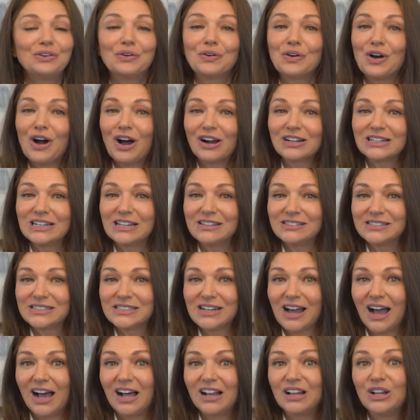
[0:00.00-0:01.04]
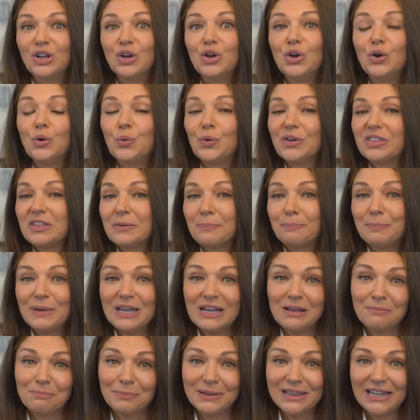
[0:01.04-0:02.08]
cocktail style with a
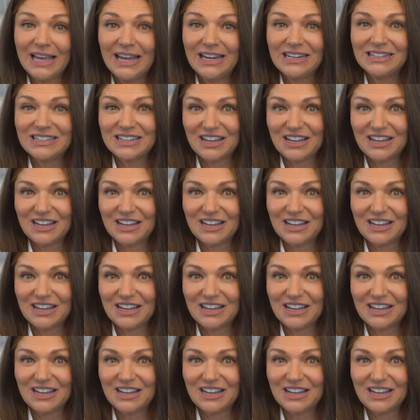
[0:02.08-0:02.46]
big plate